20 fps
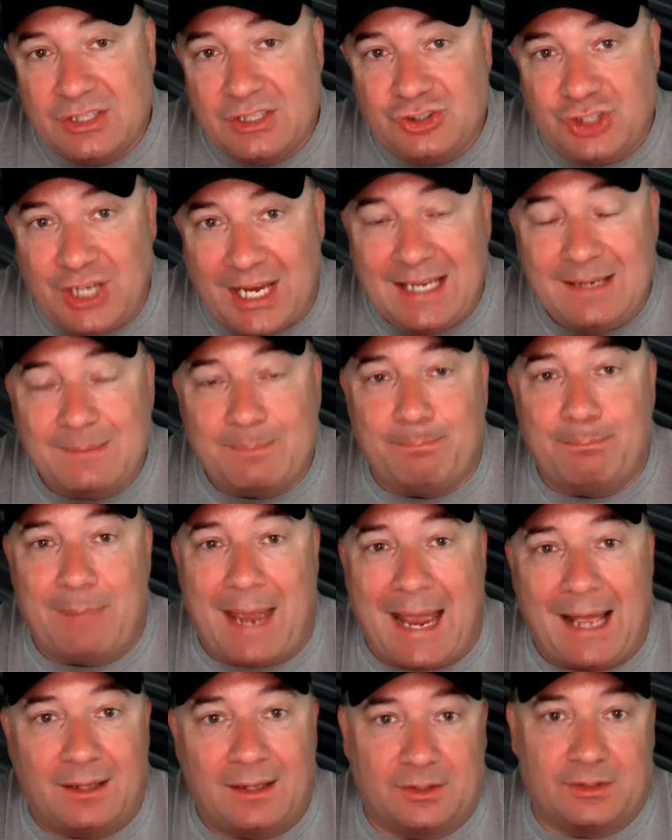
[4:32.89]
Jaden
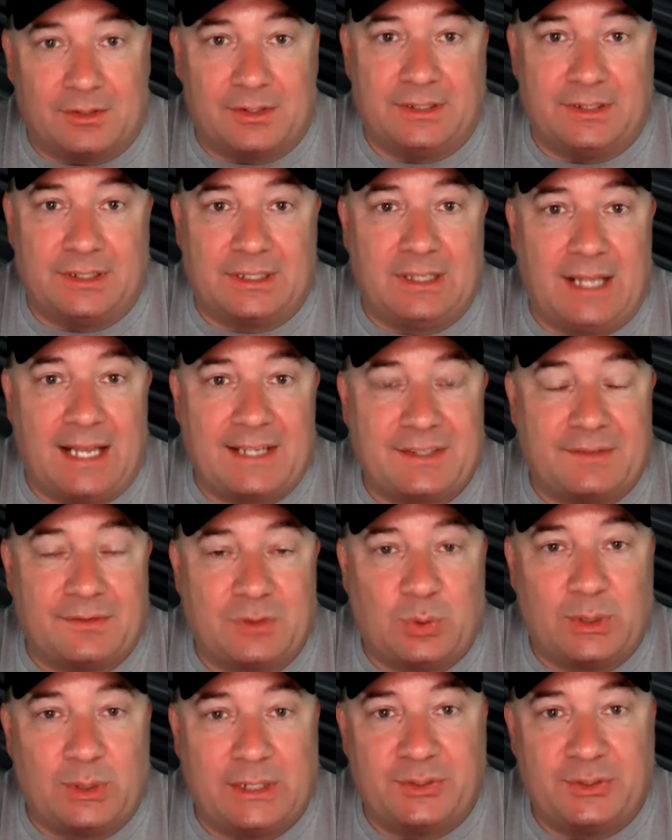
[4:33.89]
Ballard in the class of
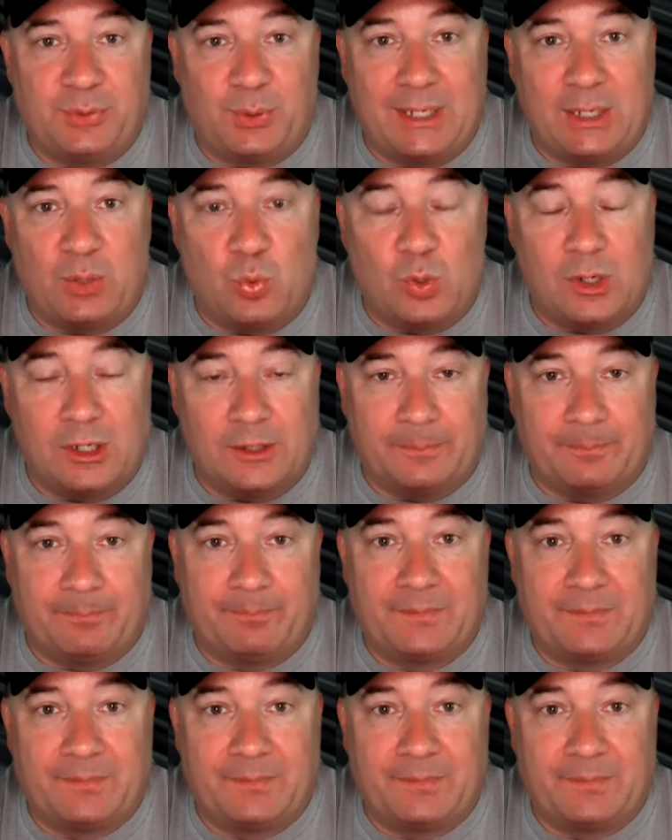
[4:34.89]
2021.